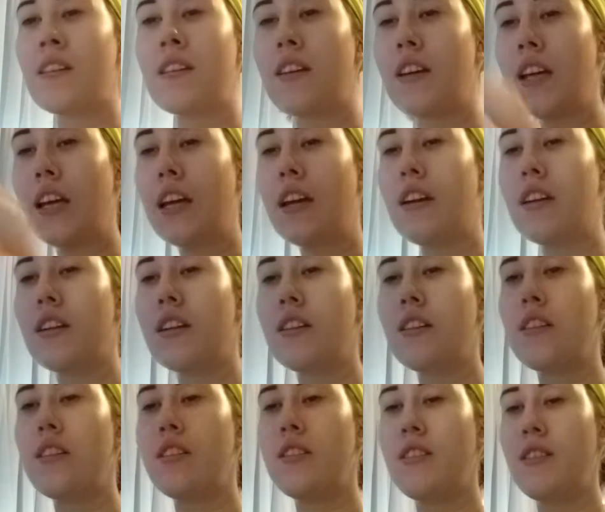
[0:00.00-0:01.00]

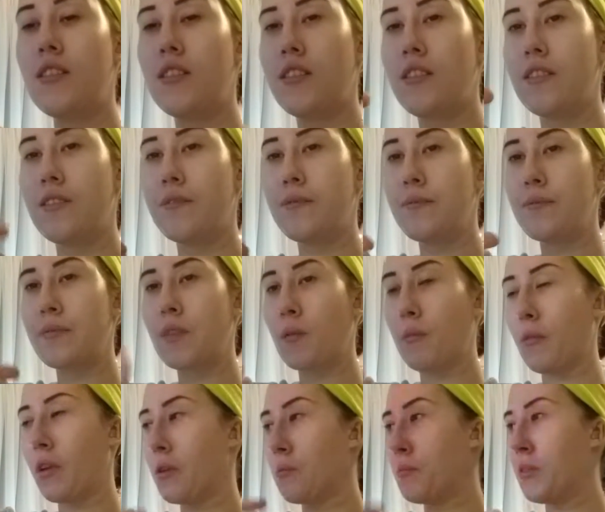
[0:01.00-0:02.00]
And I'm
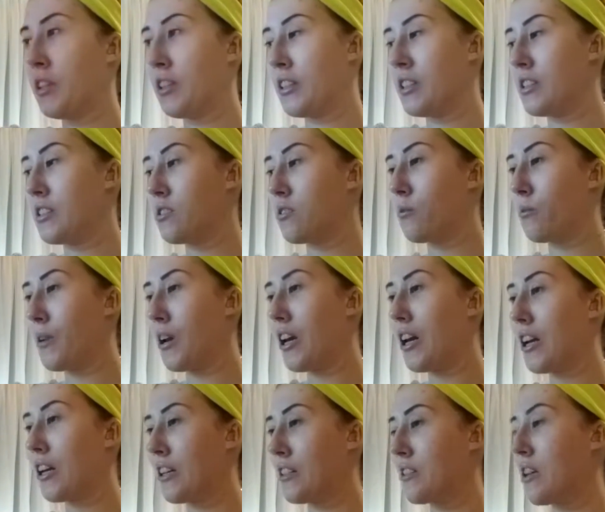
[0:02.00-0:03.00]
gonna put this
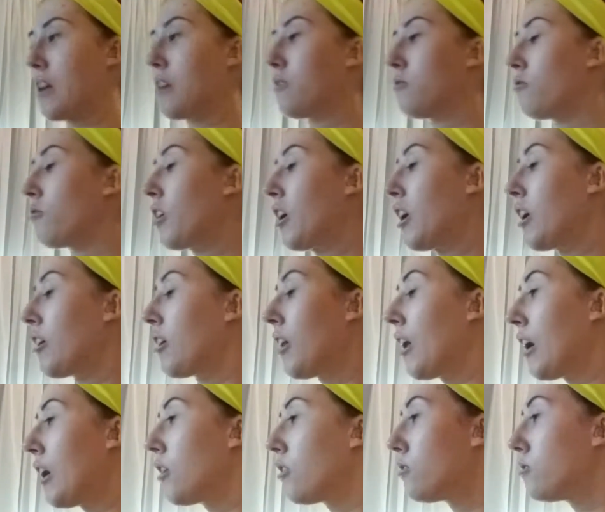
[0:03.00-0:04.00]
away because I don't need it
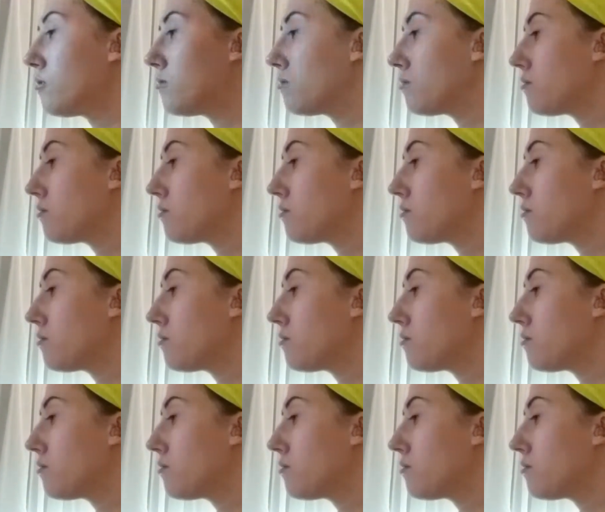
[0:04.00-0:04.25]
now.